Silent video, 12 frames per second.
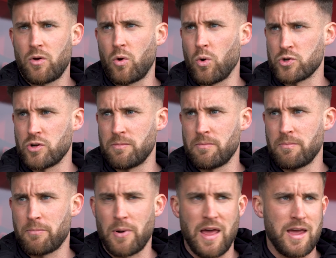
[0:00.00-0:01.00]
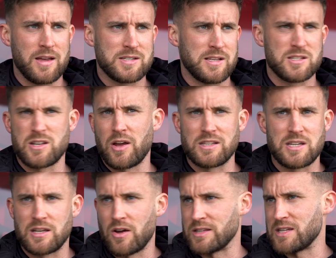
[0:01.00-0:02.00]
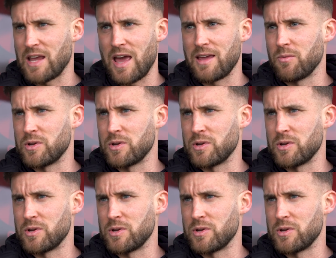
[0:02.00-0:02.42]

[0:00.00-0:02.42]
Corsham player since 1998,